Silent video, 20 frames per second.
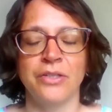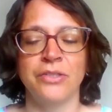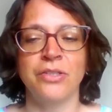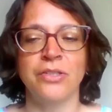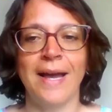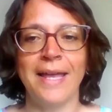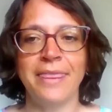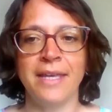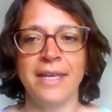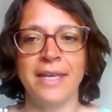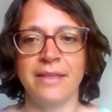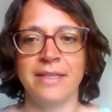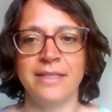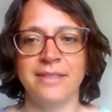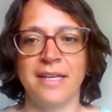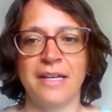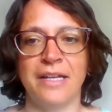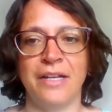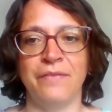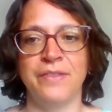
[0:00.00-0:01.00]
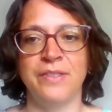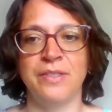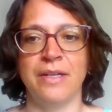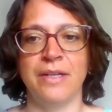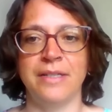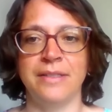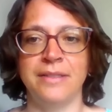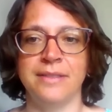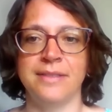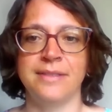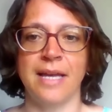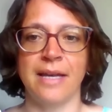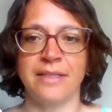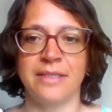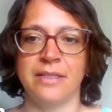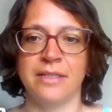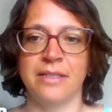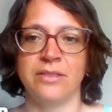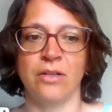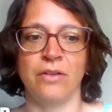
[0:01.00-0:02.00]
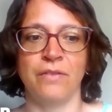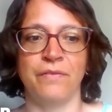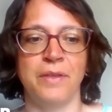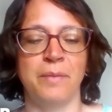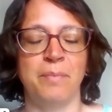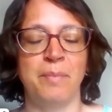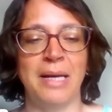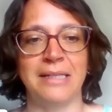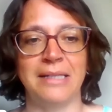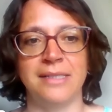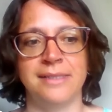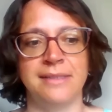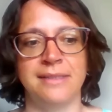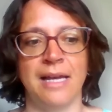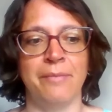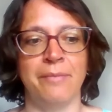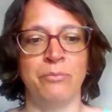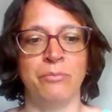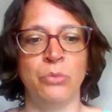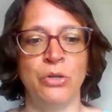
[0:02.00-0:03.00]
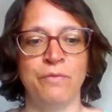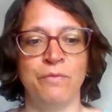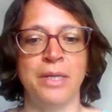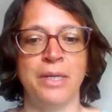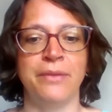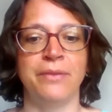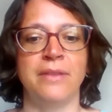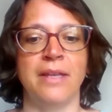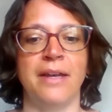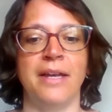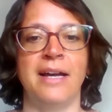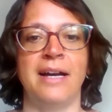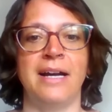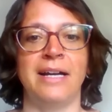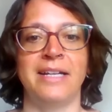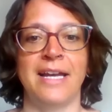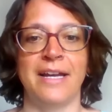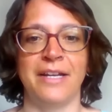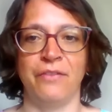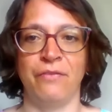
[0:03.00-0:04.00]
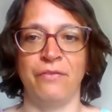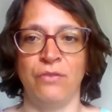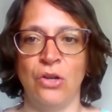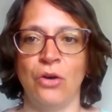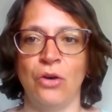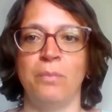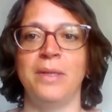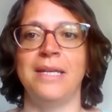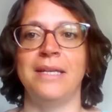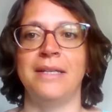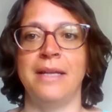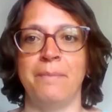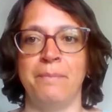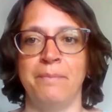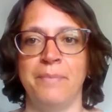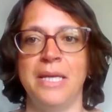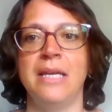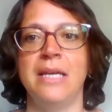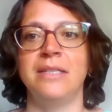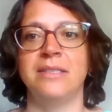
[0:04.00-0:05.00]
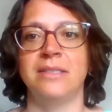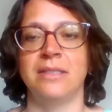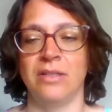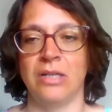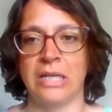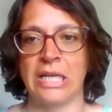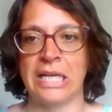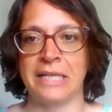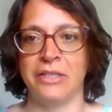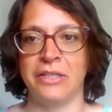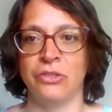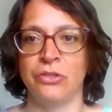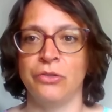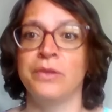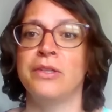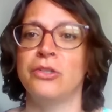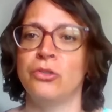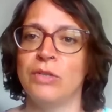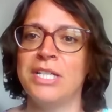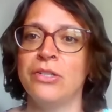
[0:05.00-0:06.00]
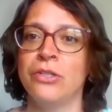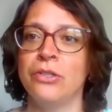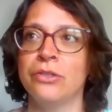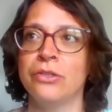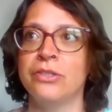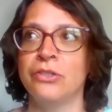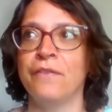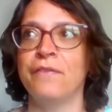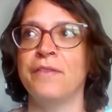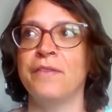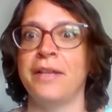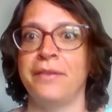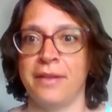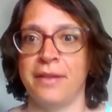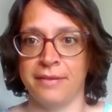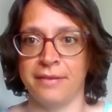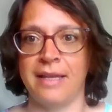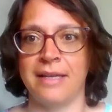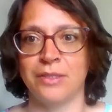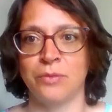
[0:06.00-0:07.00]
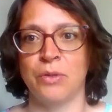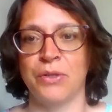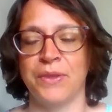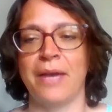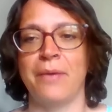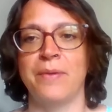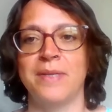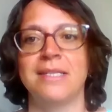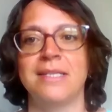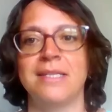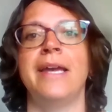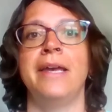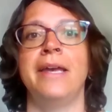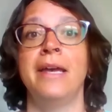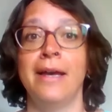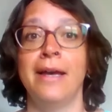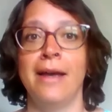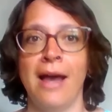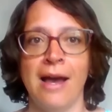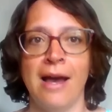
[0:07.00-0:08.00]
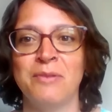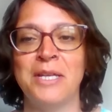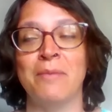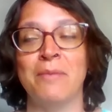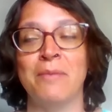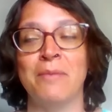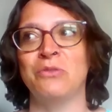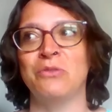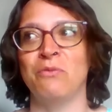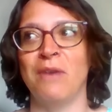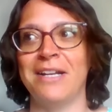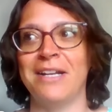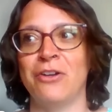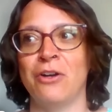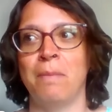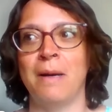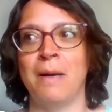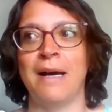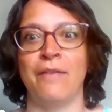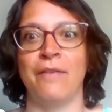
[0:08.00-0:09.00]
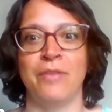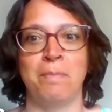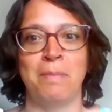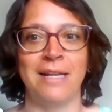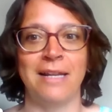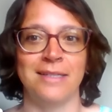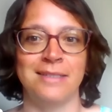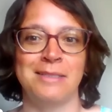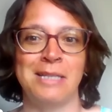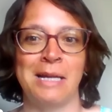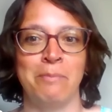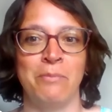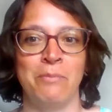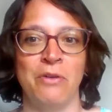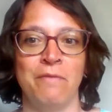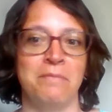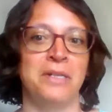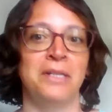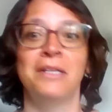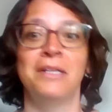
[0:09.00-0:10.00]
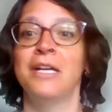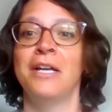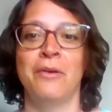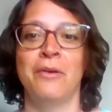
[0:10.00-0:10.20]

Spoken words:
So I think there's kind of certain sectors of the Palestine movement that are kind of lobbying MPs and kind of doing the traditional stuff. And that's what they would say. We're the most radical part of the Palestine movement,